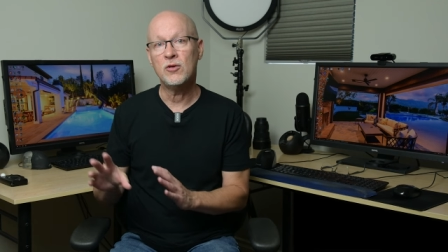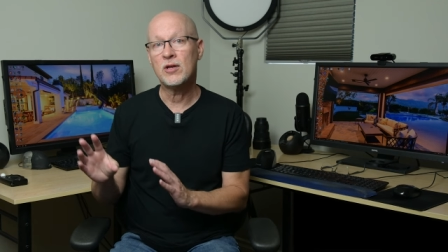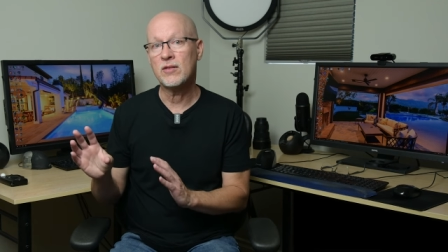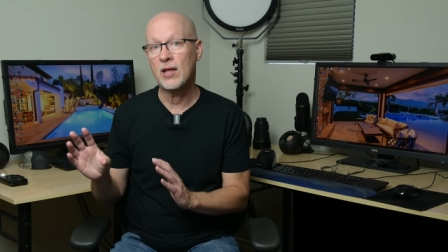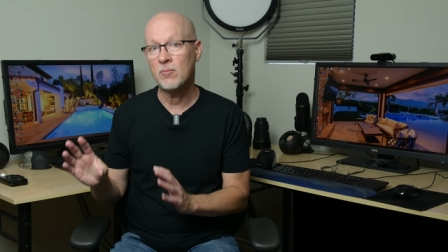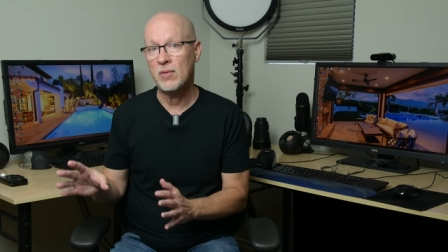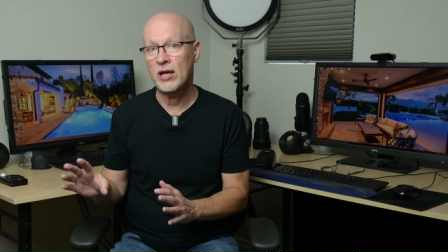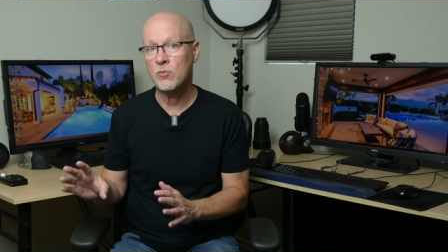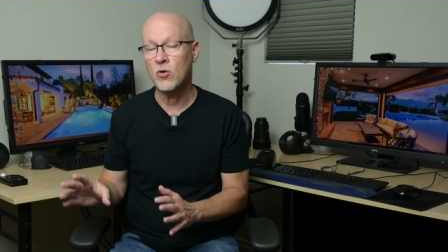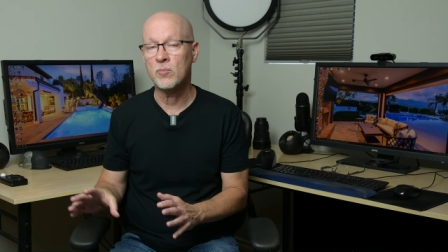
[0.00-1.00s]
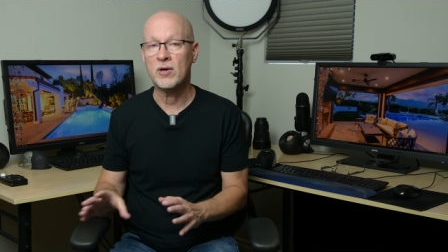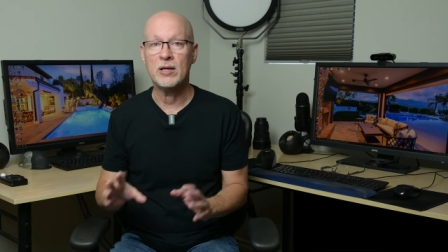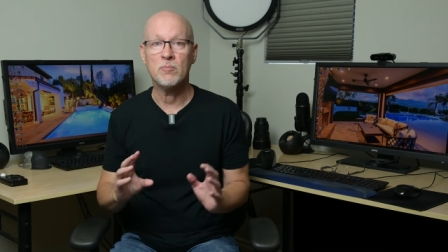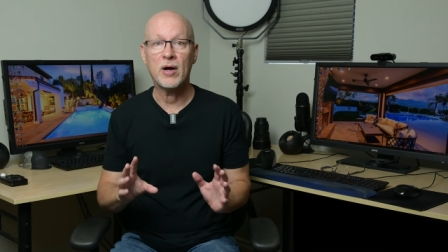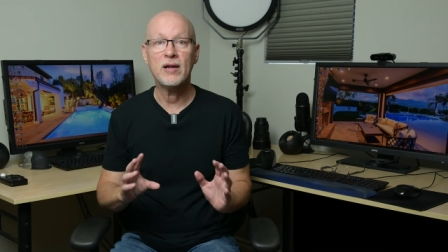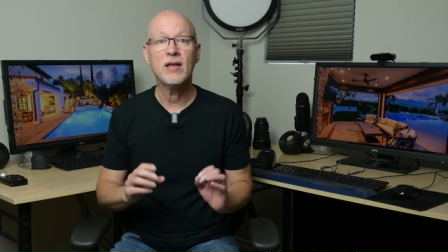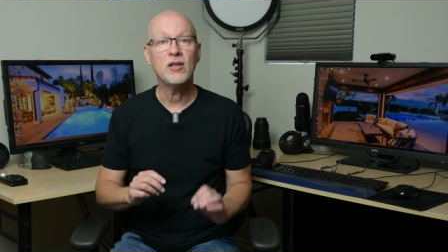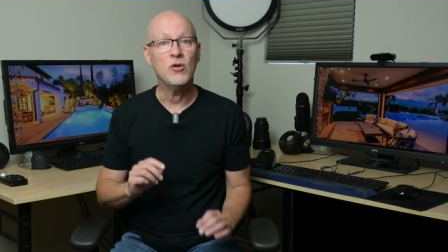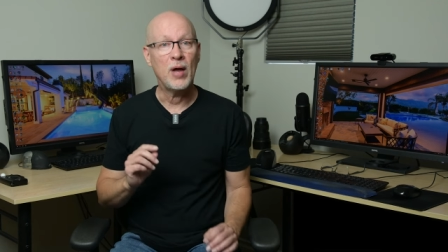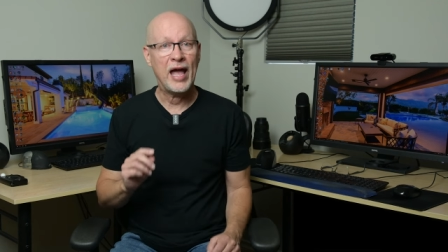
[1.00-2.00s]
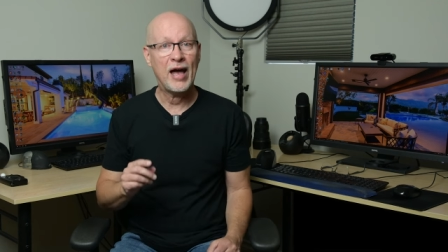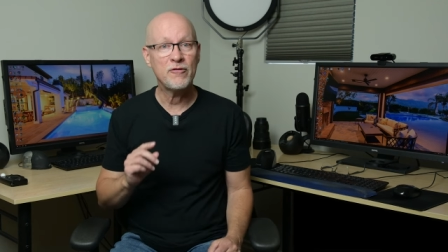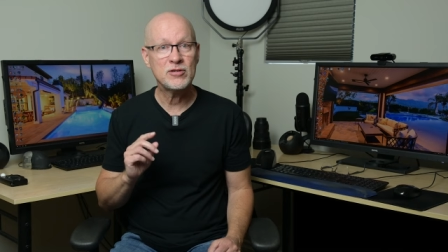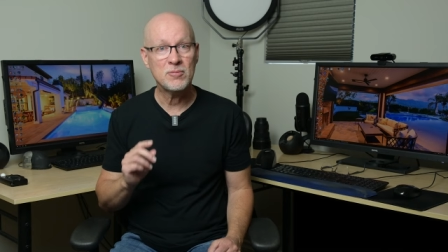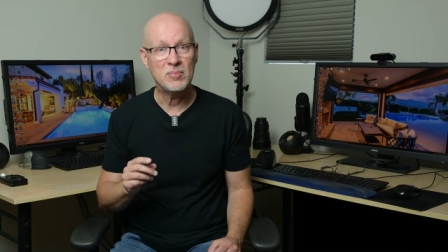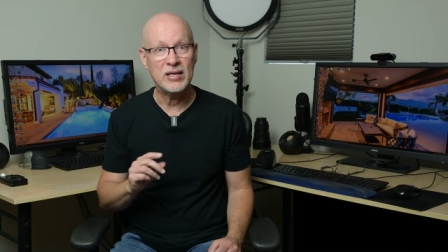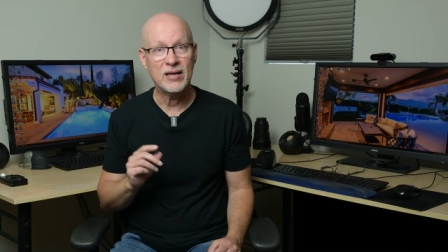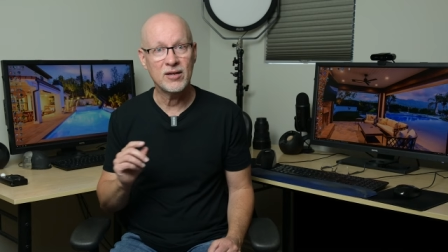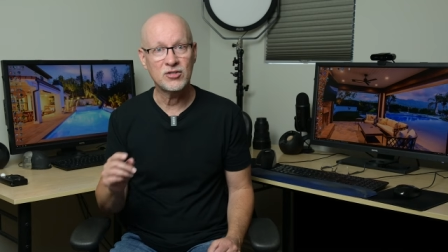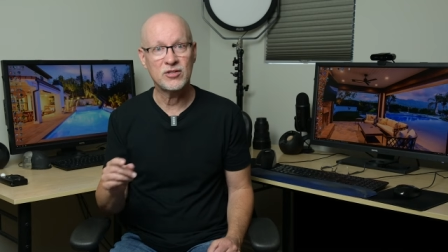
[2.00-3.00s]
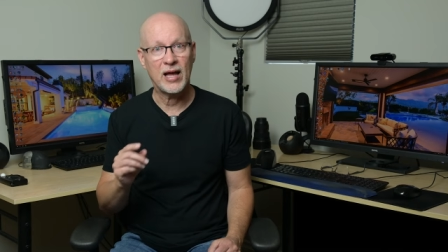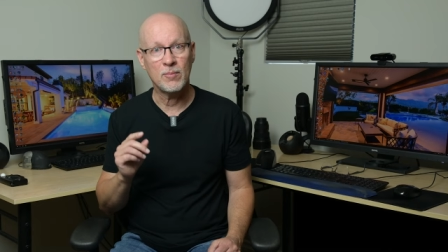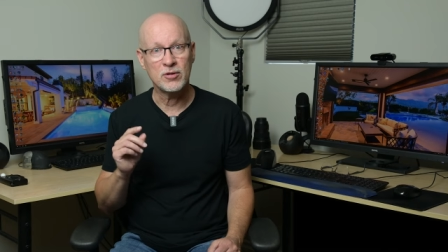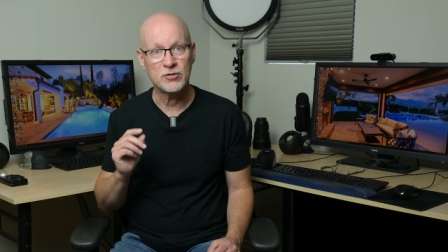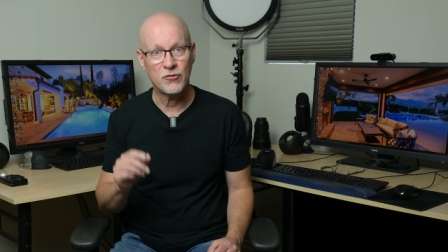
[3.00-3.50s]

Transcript: you can then make more money, but you have to be established